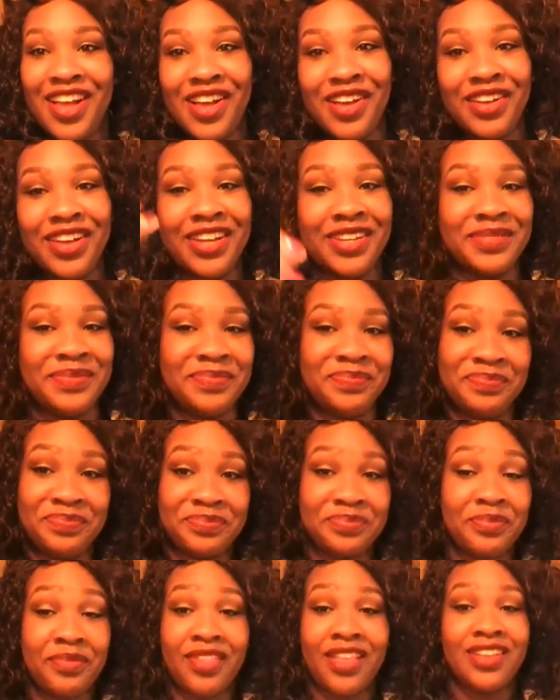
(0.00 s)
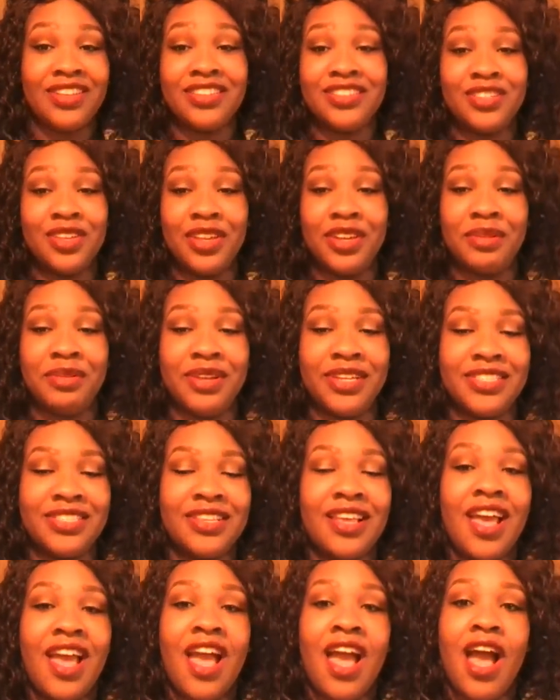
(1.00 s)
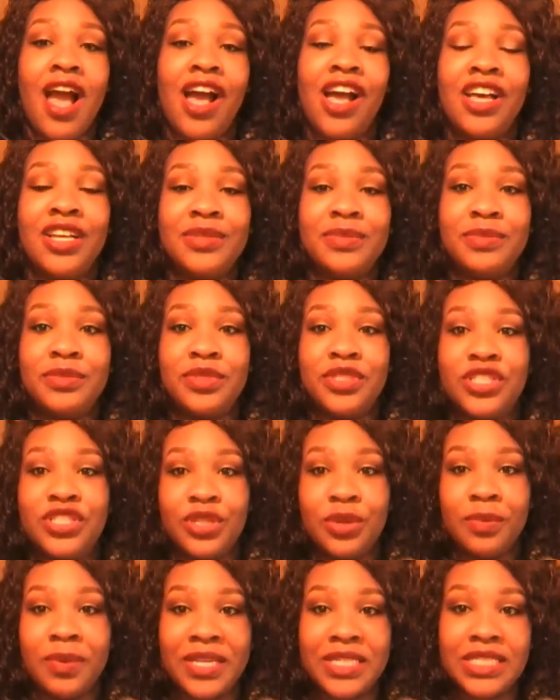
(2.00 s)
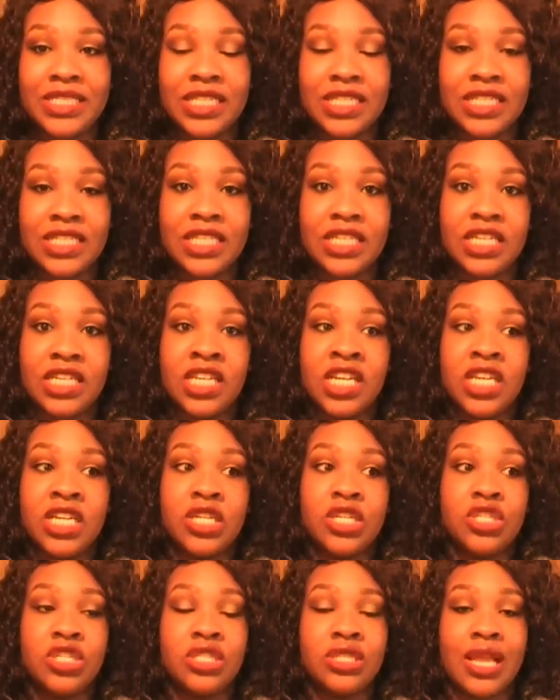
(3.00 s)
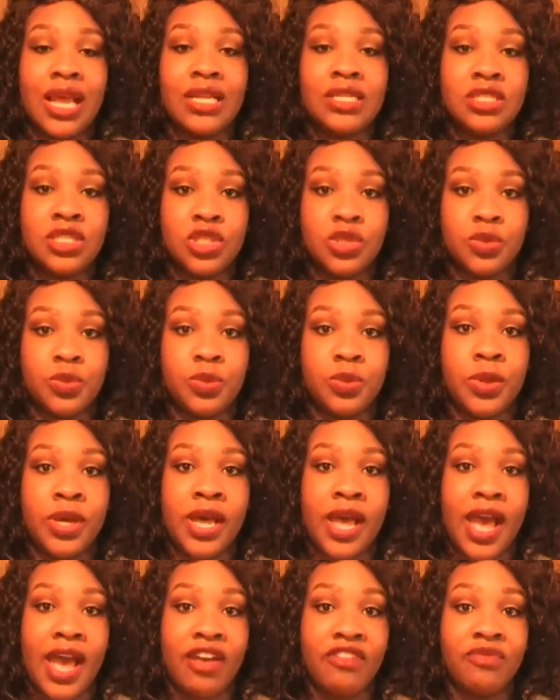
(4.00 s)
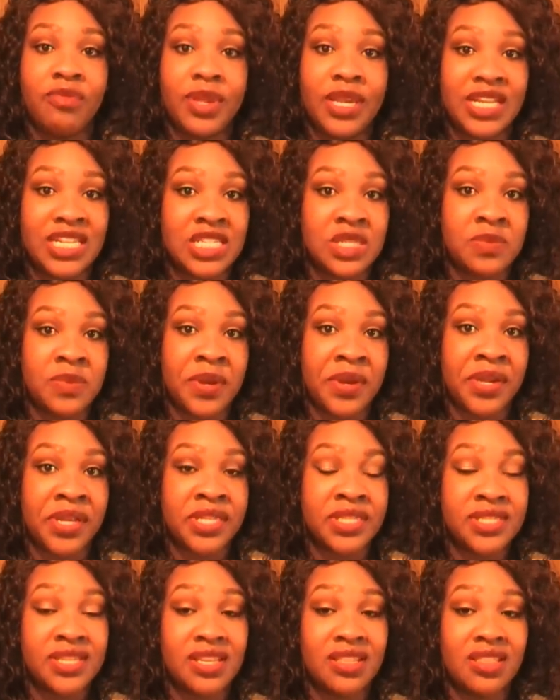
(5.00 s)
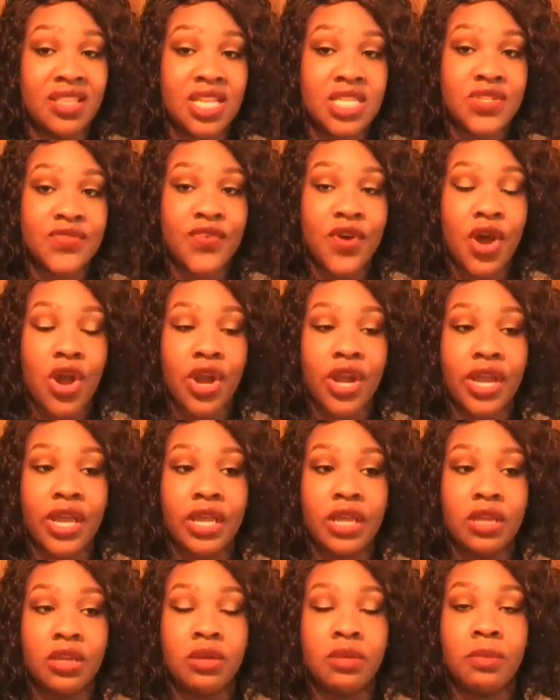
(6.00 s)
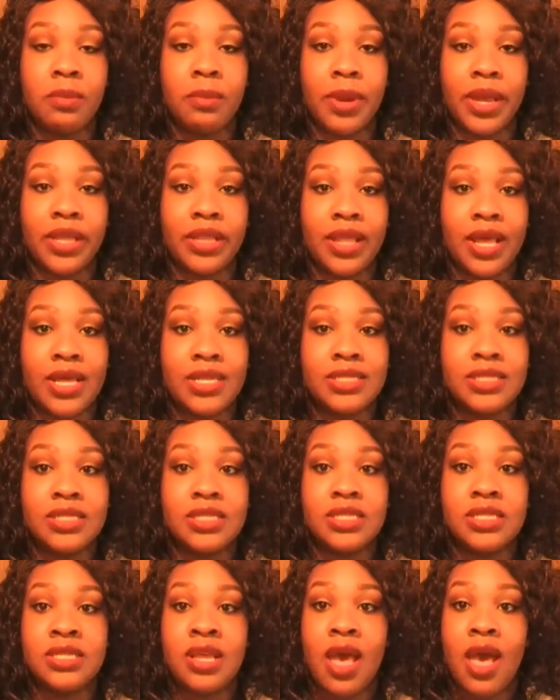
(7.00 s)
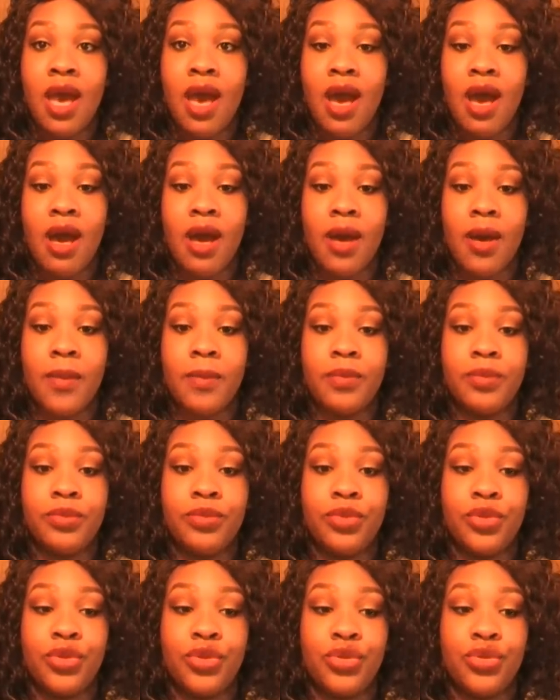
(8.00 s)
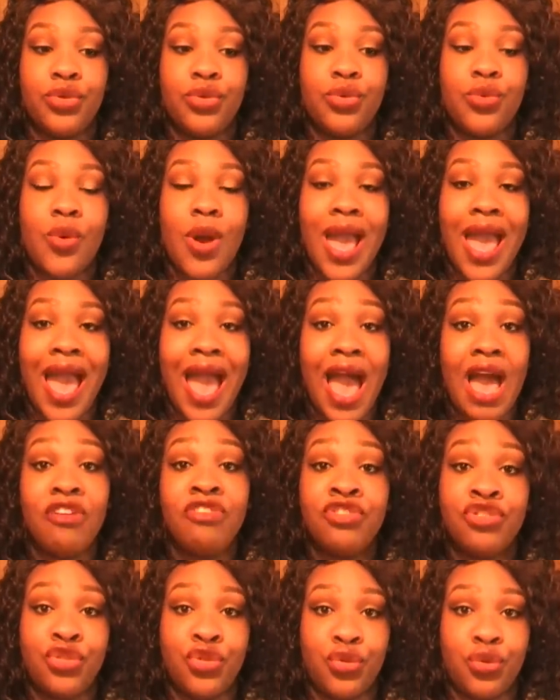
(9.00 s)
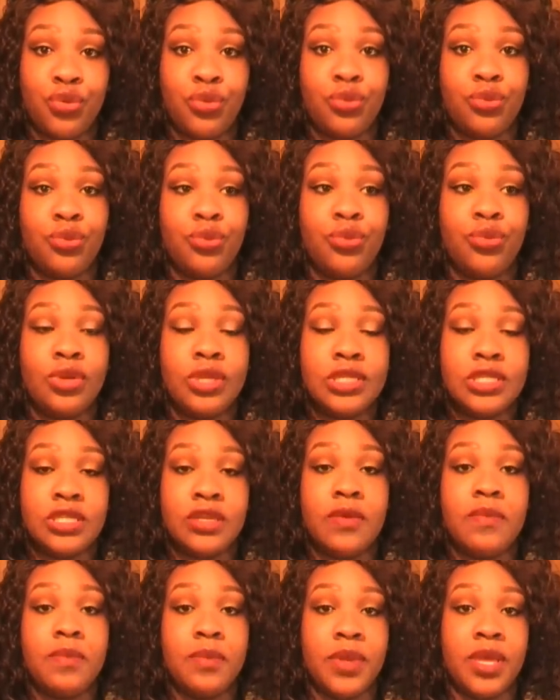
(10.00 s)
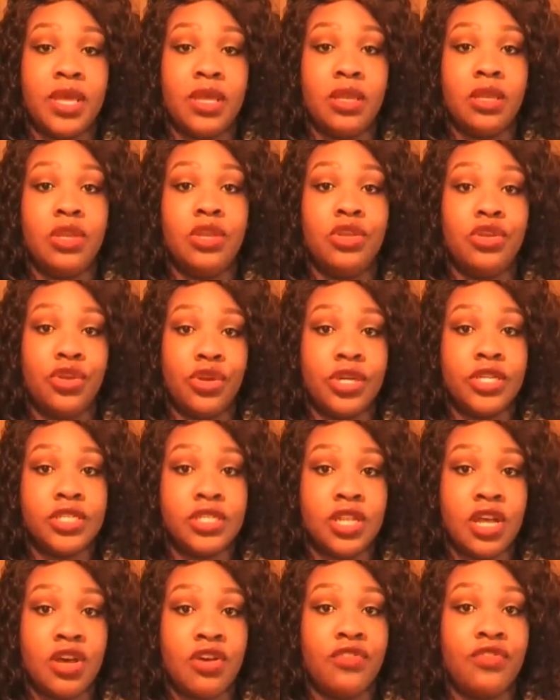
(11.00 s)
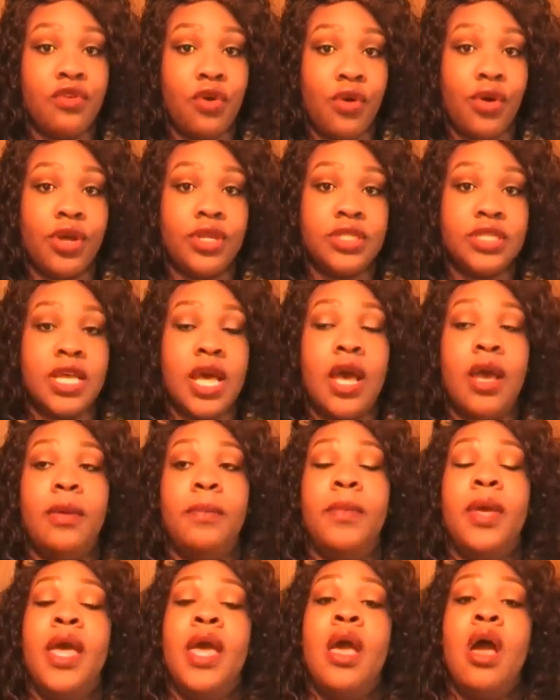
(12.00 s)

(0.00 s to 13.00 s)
Okay, so anyways, so basically that's what I've been experiencing thus far in my classes. You have to submit your stuff on time.